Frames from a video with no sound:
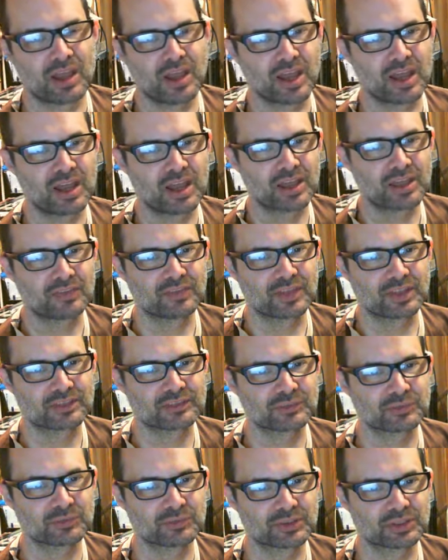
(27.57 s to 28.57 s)
and
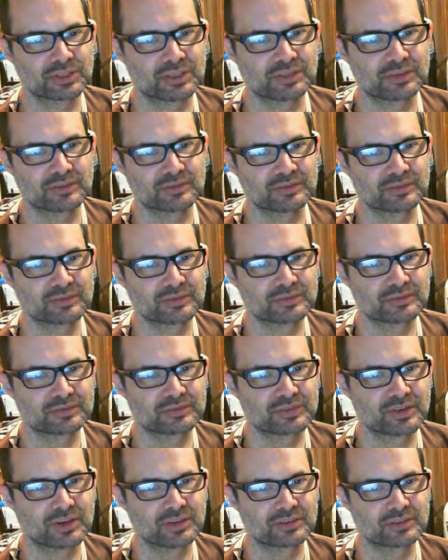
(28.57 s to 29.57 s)
that's a really
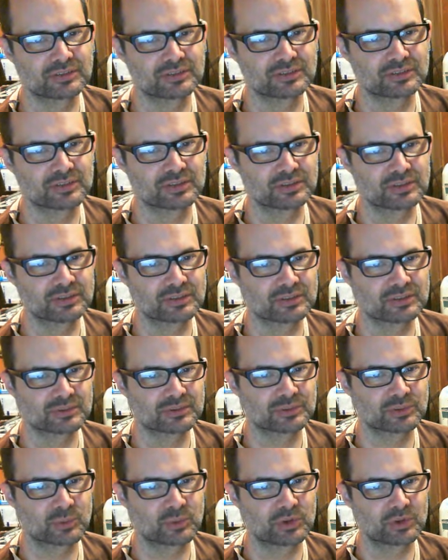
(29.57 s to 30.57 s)
fun little
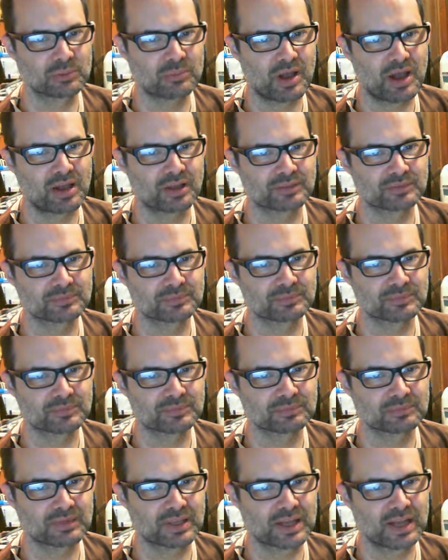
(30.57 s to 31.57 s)
story about
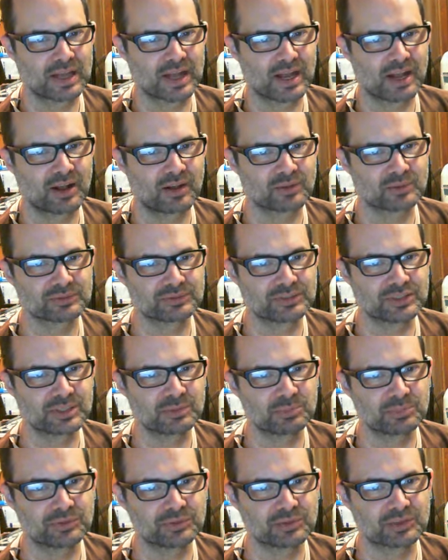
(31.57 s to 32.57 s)
how
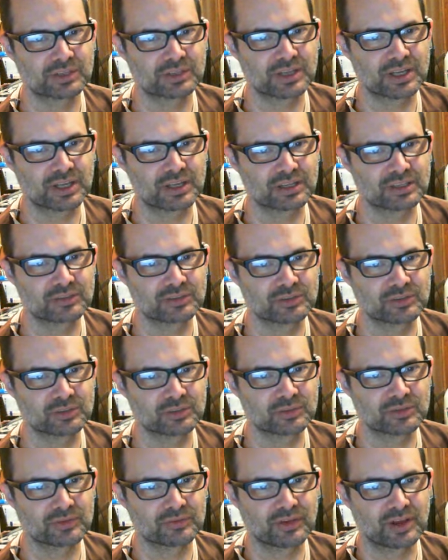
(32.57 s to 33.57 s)
deep you can get
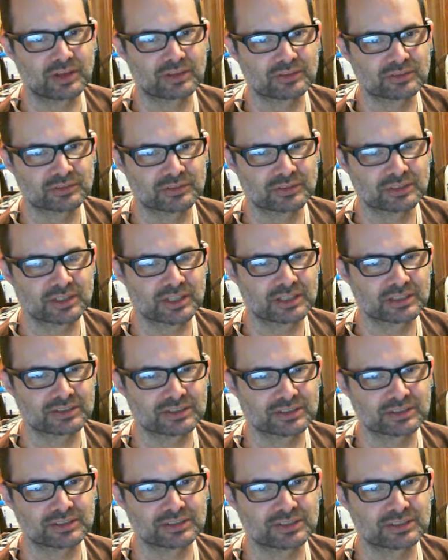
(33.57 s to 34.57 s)
into the vinyl
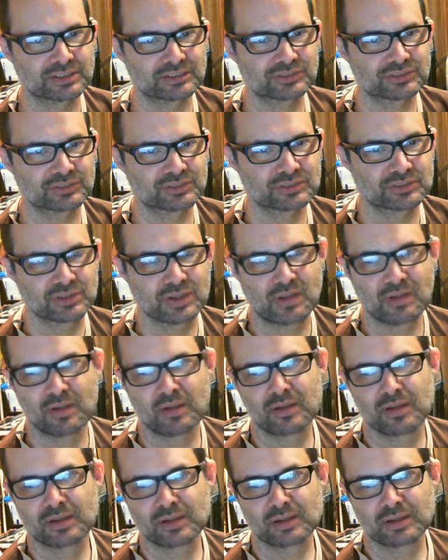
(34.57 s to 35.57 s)
collecting addiction
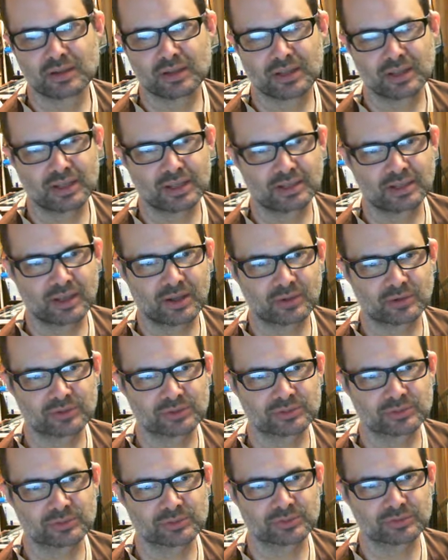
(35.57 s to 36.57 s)
and how it
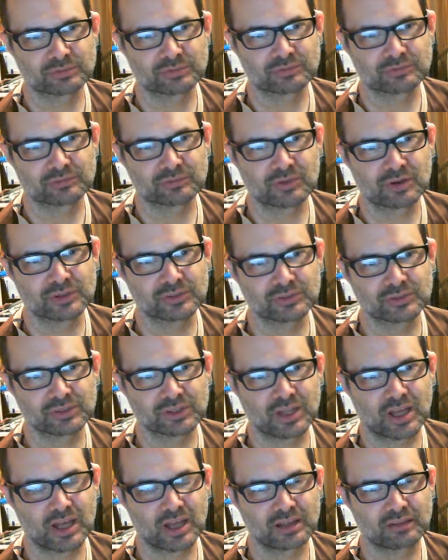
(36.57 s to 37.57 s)
can sort of run your
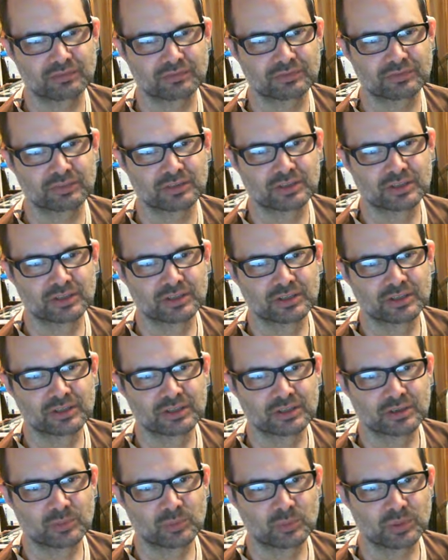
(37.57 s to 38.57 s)
life
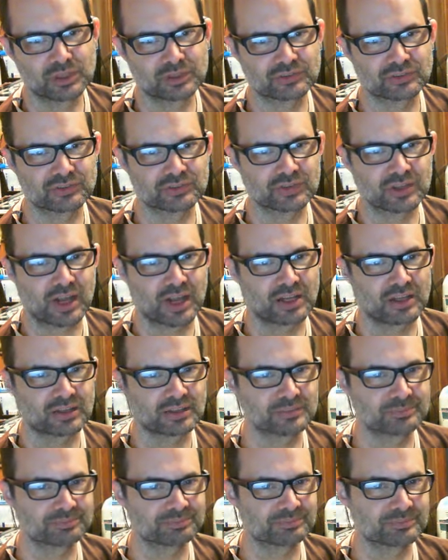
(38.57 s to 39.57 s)
which
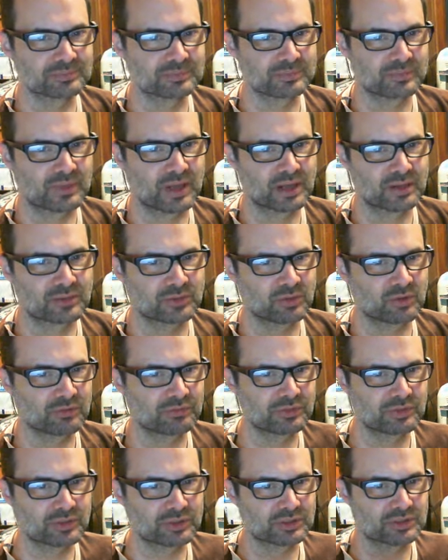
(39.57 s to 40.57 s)
I I don't know
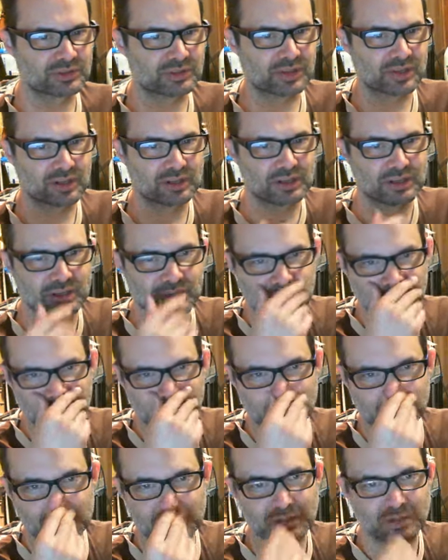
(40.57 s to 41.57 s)
if you can tell here
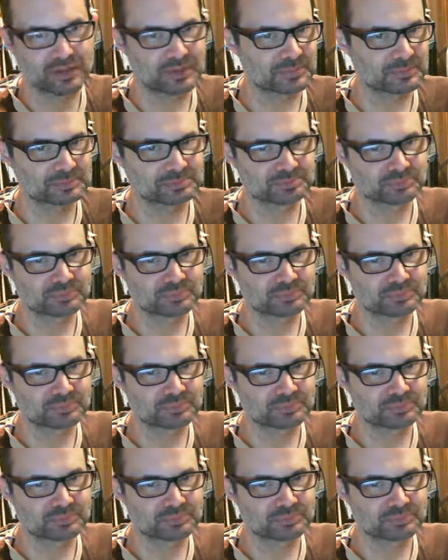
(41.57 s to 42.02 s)
but uh,